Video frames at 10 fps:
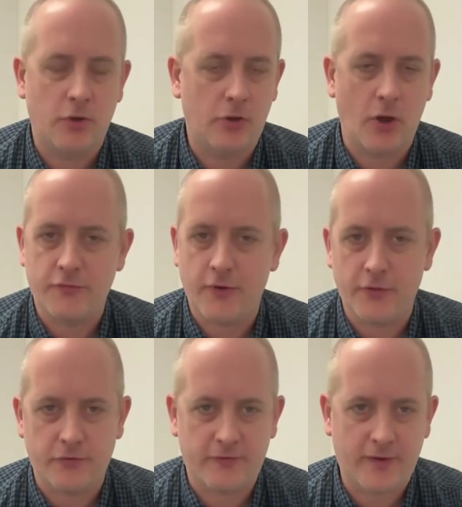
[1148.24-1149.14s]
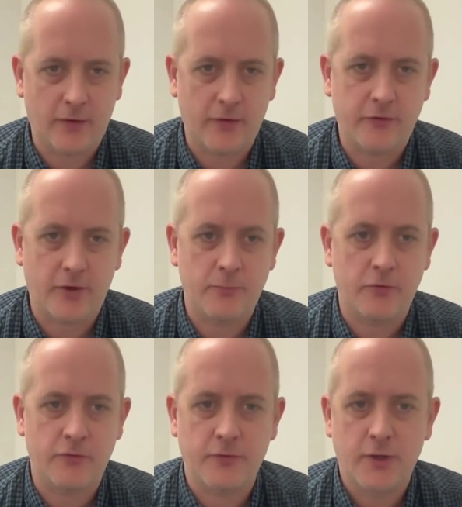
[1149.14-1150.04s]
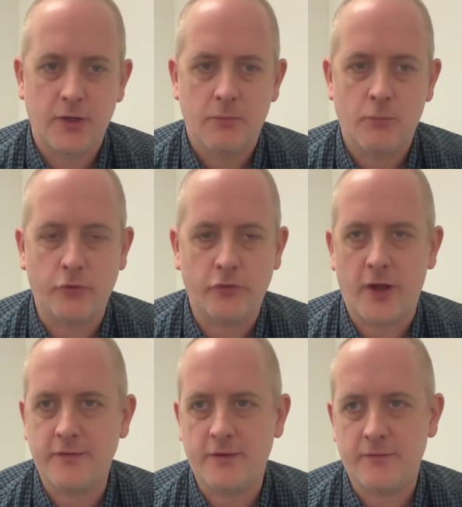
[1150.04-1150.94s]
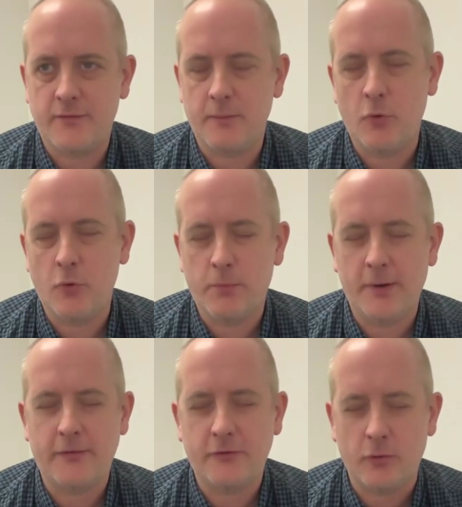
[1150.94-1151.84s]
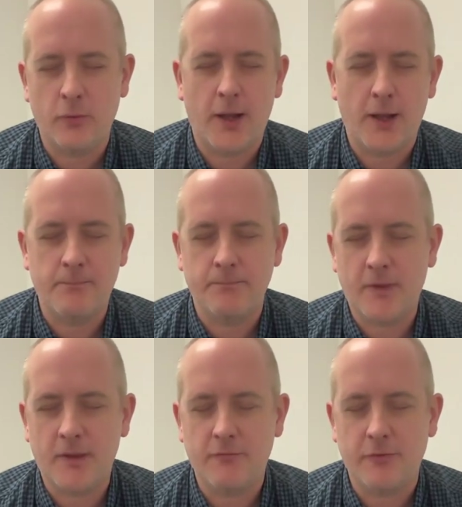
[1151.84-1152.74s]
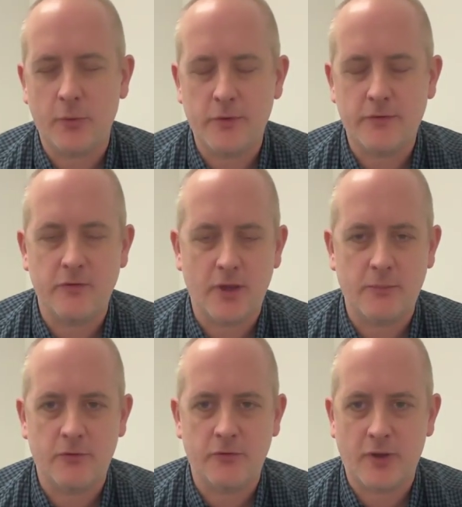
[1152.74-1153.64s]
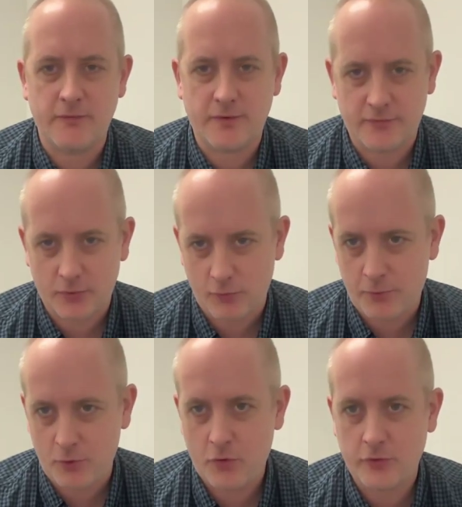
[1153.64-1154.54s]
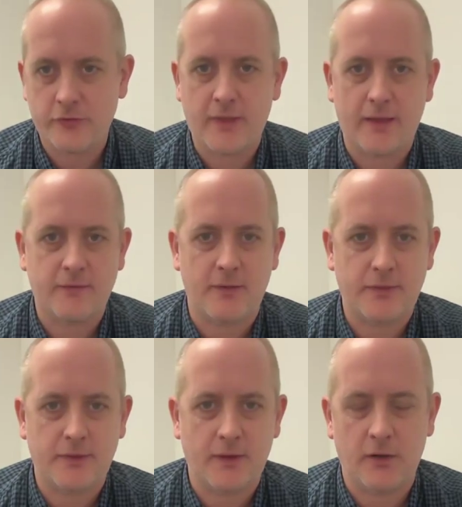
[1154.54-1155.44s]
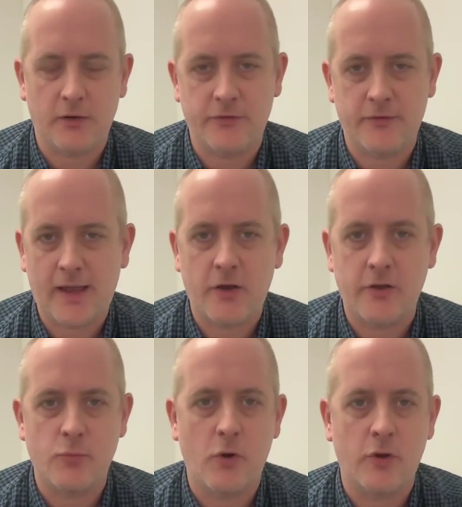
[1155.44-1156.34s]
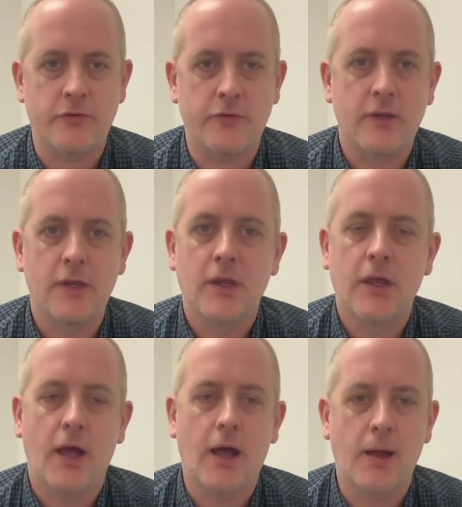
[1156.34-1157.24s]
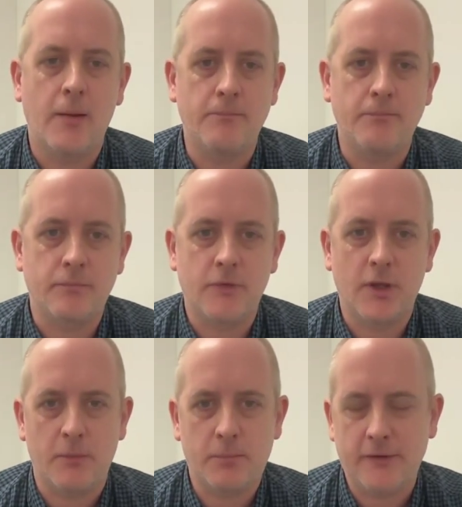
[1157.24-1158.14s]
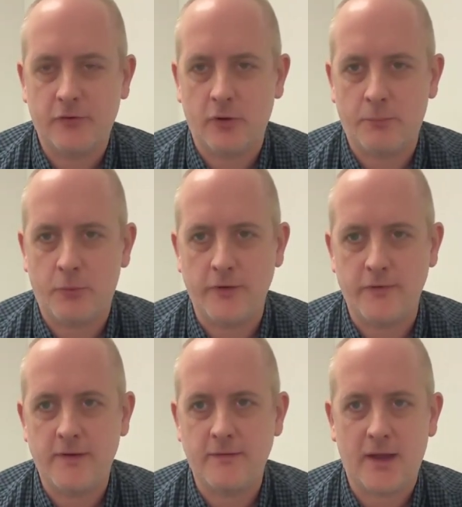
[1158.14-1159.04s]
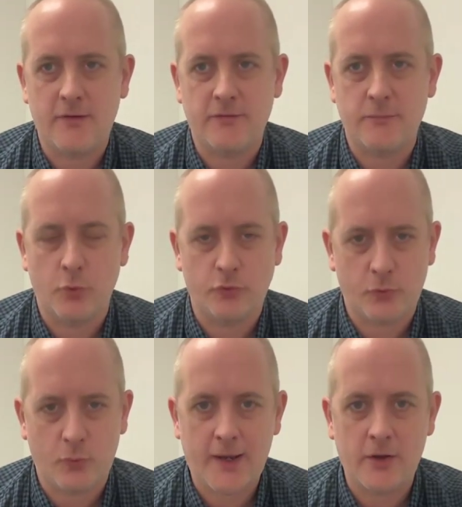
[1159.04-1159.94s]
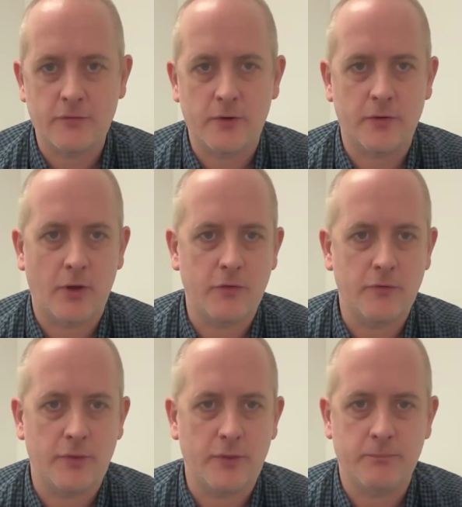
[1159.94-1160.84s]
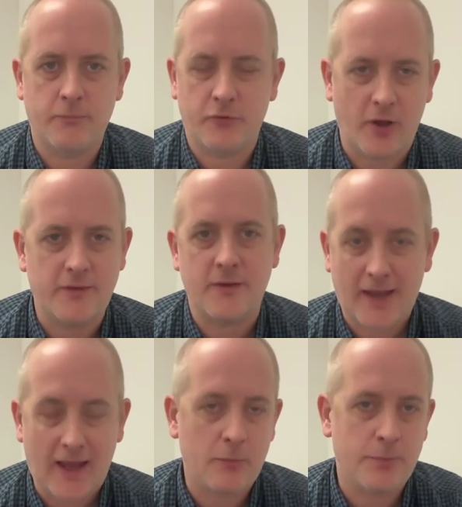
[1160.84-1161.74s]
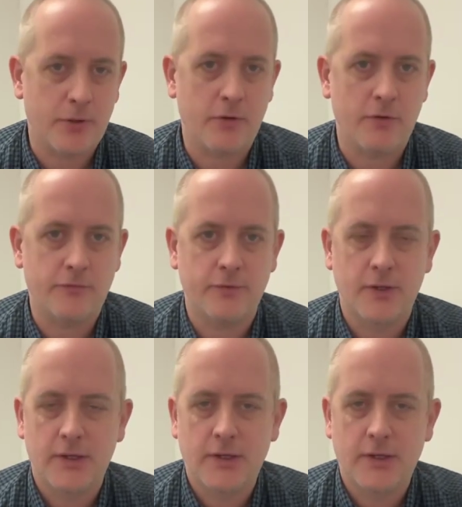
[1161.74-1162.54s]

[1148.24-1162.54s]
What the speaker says: Could go further still in terms of more scientific, more political influence in terms of scientific reports. That's something that a lot of his allies want. Political appointees to have more sway over the scientific output of